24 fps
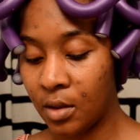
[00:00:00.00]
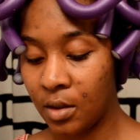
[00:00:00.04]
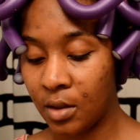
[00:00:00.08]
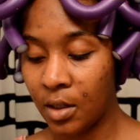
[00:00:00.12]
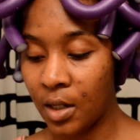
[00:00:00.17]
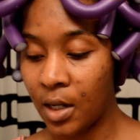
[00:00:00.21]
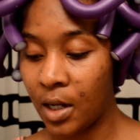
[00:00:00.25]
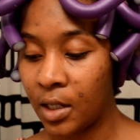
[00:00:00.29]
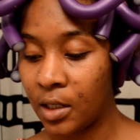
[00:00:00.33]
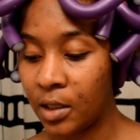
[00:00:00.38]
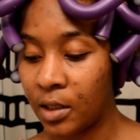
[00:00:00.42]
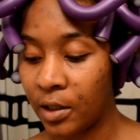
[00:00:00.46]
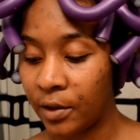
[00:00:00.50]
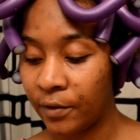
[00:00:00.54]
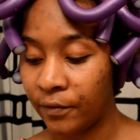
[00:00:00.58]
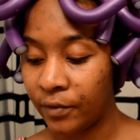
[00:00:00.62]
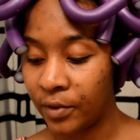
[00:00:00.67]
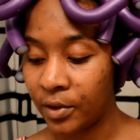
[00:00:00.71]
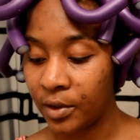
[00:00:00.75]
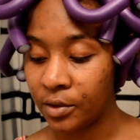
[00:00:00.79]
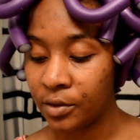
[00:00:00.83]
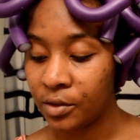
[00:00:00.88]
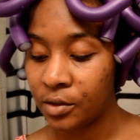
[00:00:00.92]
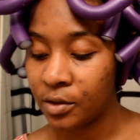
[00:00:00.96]
I love
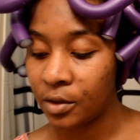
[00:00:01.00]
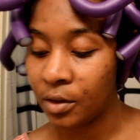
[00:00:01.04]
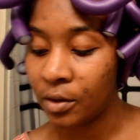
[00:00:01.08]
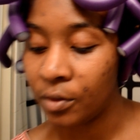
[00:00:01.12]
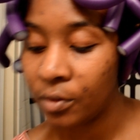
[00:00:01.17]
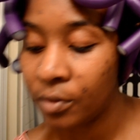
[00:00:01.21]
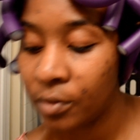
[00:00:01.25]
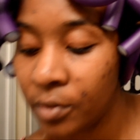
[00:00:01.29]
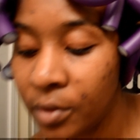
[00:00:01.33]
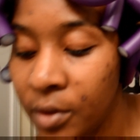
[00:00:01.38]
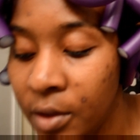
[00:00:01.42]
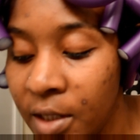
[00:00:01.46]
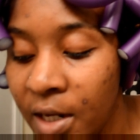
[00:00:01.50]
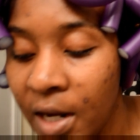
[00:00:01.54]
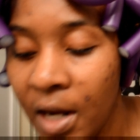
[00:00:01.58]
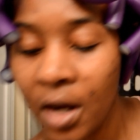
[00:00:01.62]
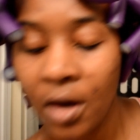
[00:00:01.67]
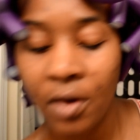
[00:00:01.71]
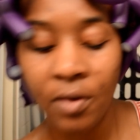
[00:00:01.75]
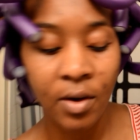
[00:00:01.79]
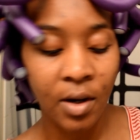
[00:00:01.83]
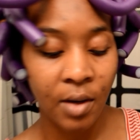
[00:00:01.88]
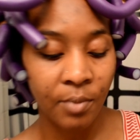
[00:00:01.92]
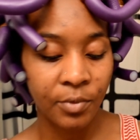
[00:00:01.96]
it. So
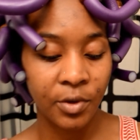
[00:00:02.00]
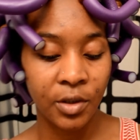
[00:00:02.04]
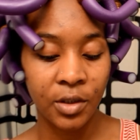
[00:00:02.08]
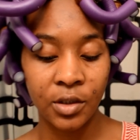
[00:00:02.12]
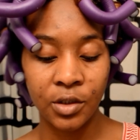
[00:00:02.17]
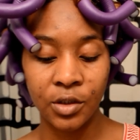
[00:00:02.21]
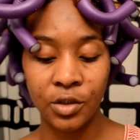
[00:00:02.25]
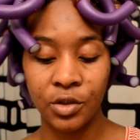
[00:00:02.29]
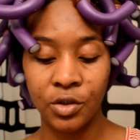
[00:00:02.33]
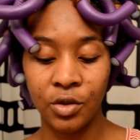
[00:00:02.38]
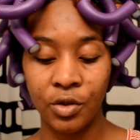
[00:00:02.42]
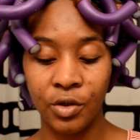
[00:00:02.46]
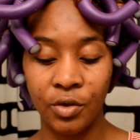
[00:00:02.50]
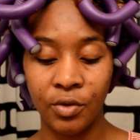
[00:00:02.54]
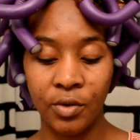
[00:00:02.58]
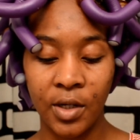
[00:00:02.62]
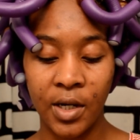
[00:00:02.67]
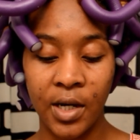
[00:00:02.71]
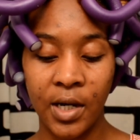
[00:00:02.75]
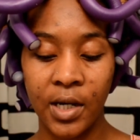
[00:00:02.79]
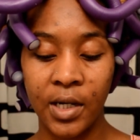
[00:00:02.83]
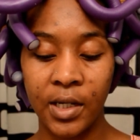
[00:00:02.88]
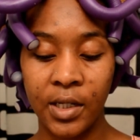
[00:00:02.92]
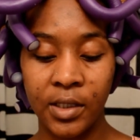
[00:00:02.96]
now I'm going to show you
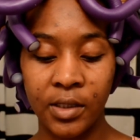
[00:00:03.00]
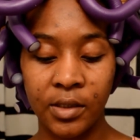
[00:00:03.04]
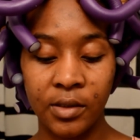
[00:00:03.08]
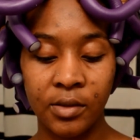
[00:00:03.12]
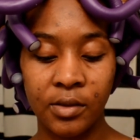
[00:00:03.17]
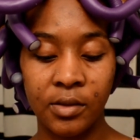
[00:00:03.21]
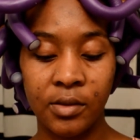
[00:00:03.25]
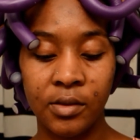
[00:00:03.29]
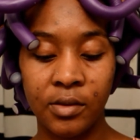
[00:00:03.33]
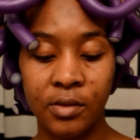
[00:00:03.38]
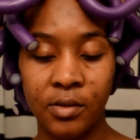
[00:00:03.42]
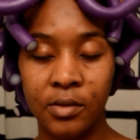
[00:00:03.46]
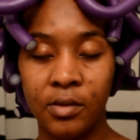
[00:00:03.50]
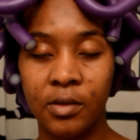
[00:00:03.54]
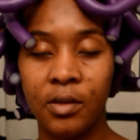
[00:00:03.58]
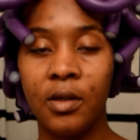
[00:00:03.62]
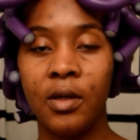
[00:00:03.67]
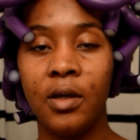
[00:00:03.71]
guys